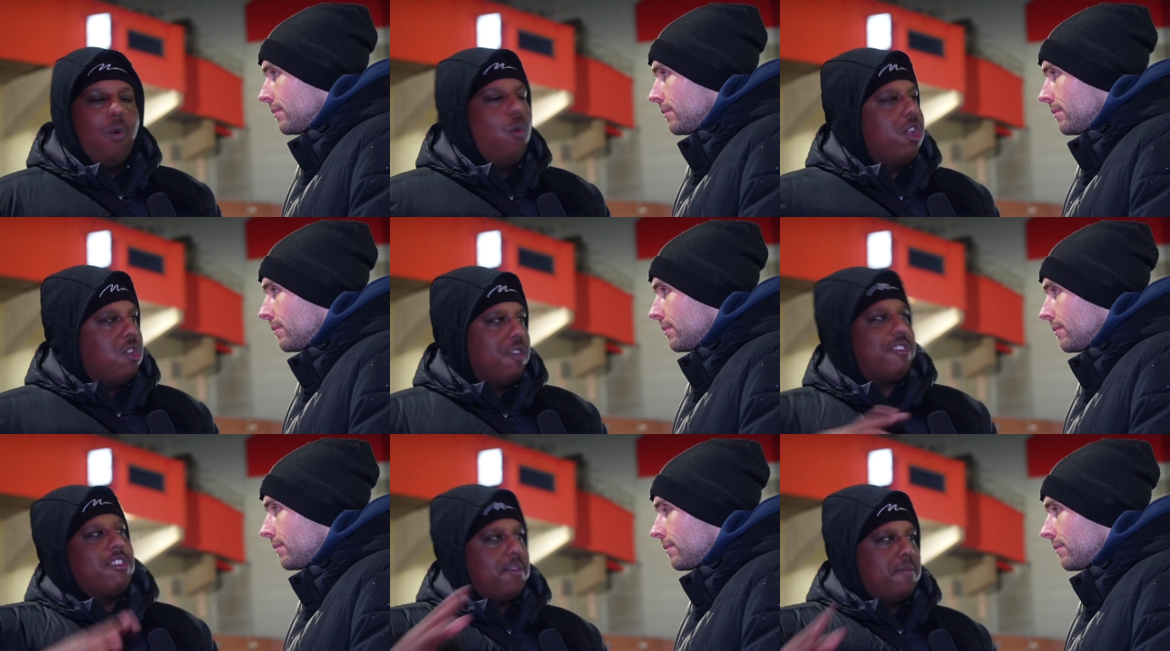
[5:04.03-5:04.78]
Speaker 1: what your
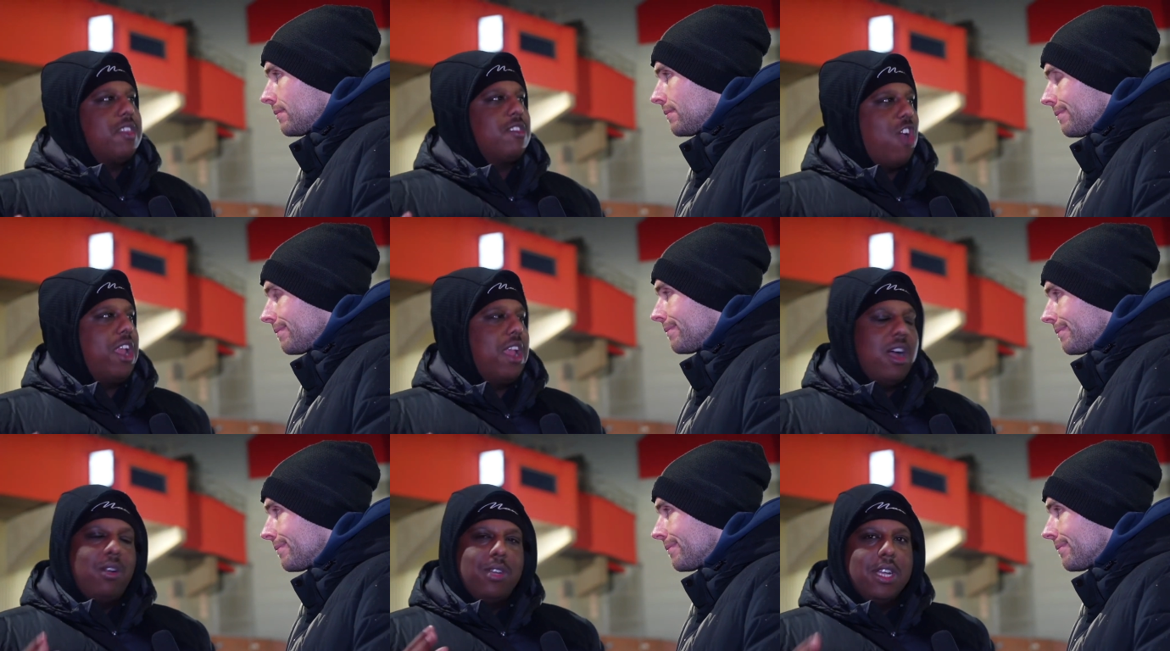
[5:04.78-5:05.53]
system is right
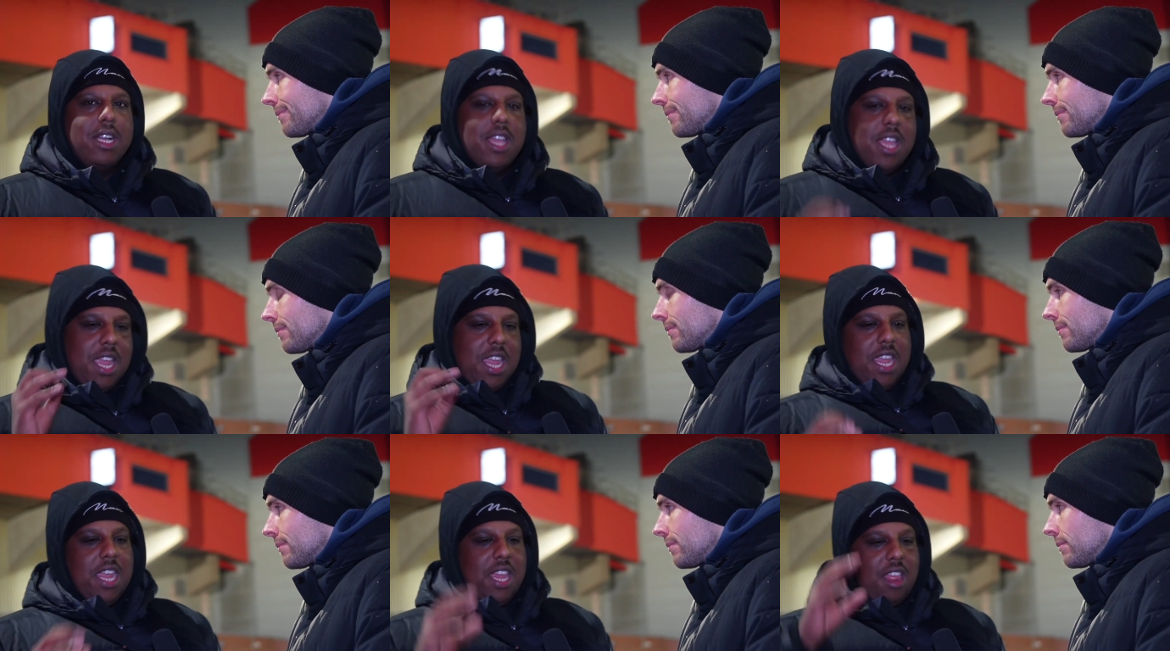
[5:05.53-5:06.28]
now,
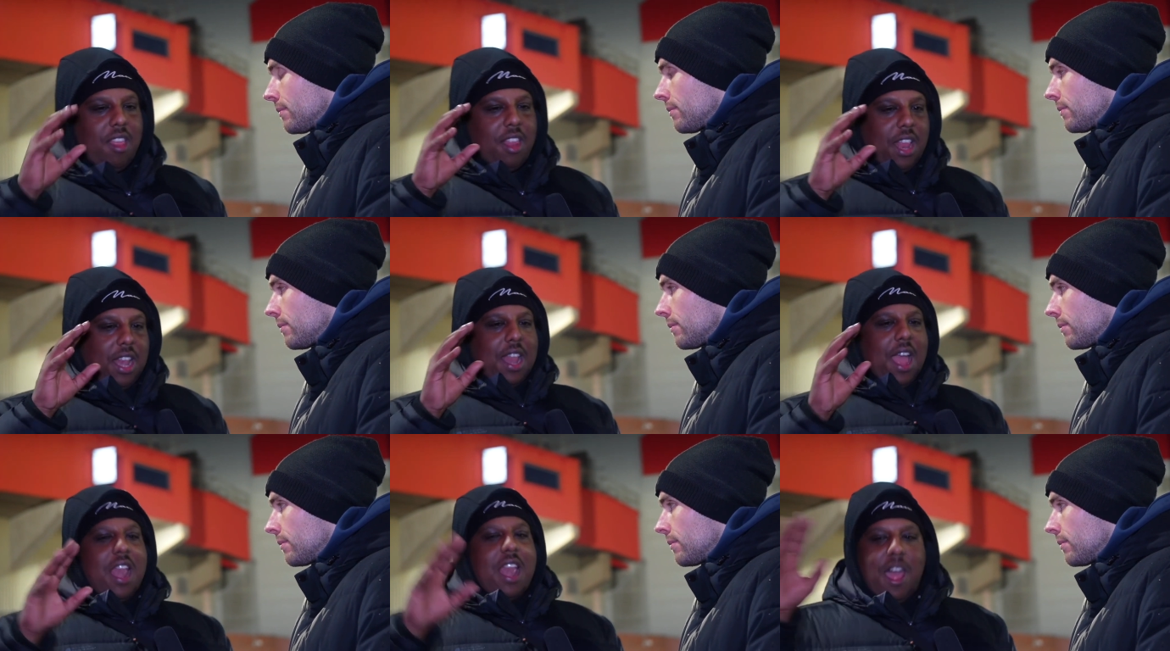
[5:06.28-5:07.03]
he
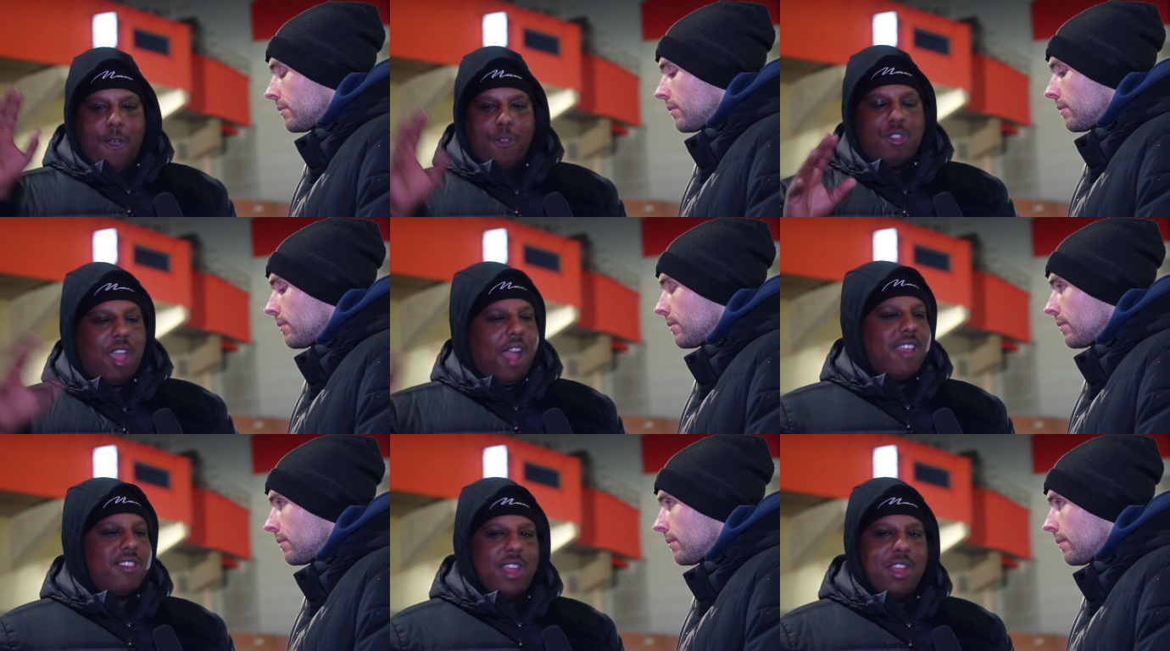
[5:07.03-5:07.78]
allows
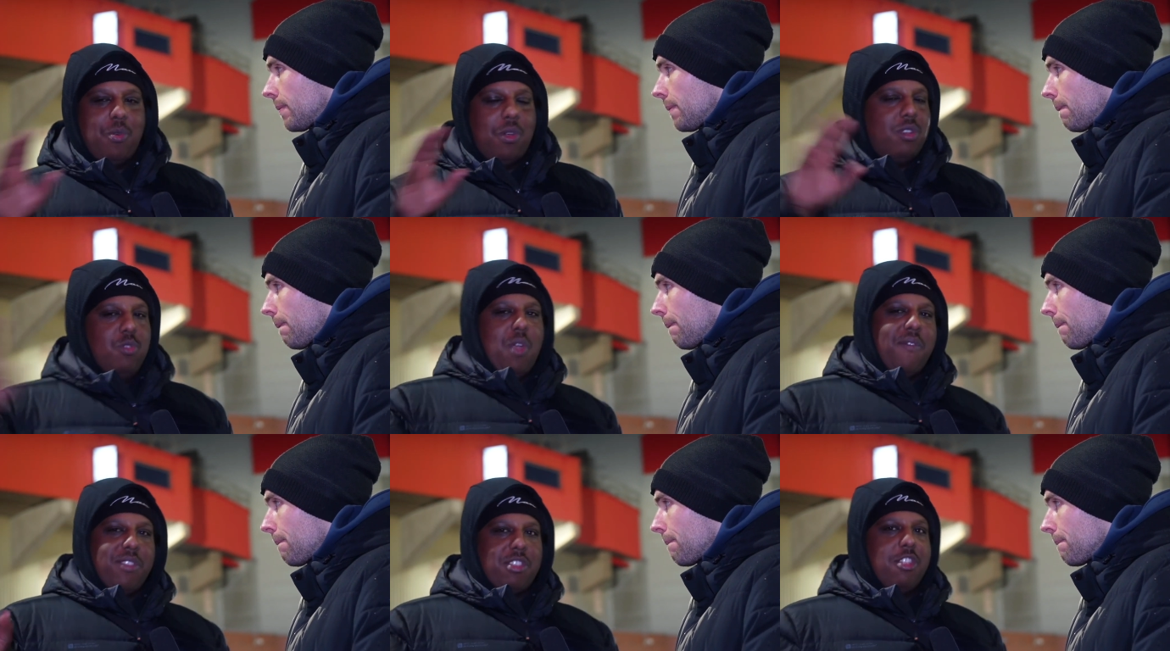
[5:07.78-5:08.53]
Caicedo and
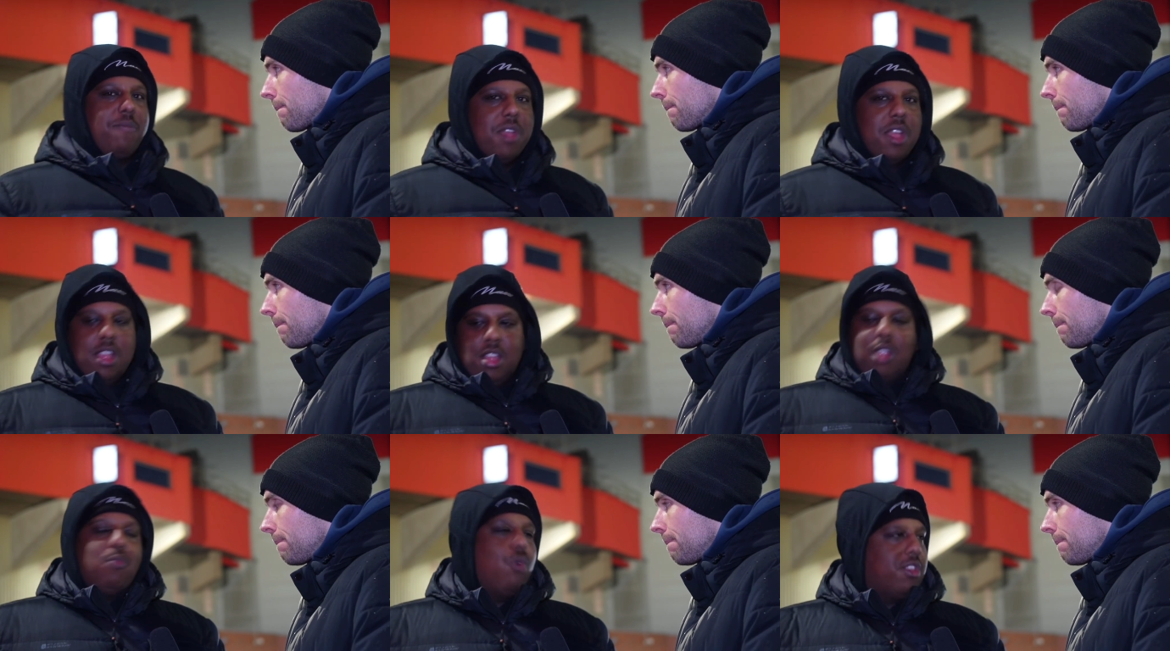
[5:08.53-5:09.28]
whoever's in the
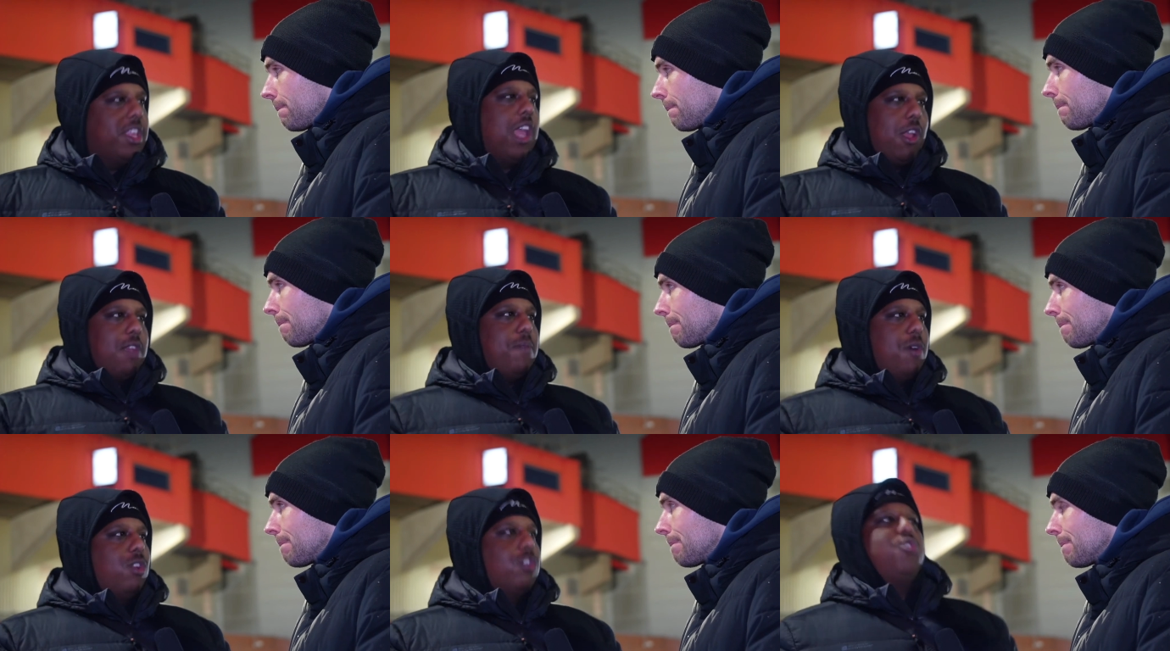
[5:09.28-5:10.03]
Wants to get on the
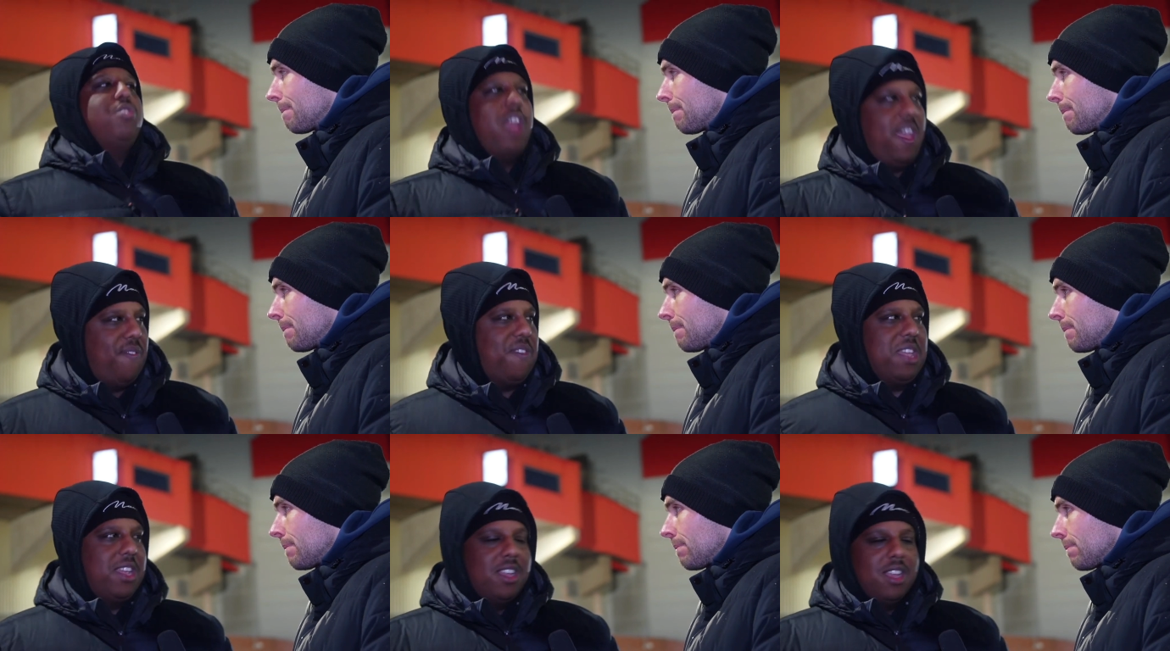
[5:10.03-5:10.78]
ball, do their
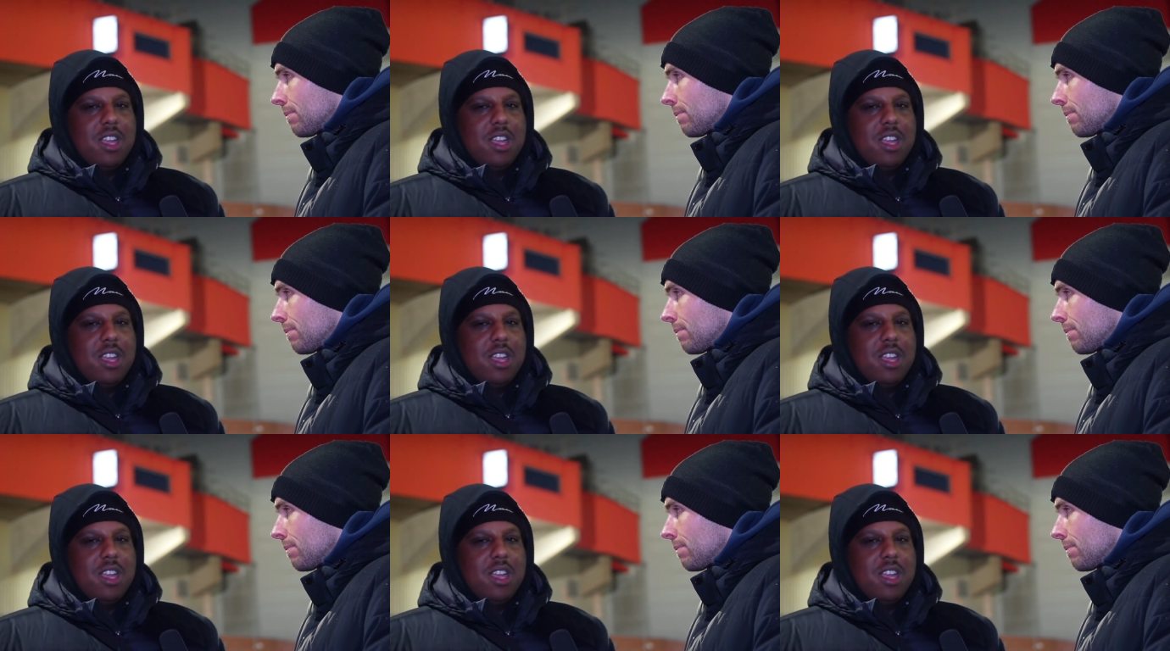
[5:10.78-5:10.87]
thing.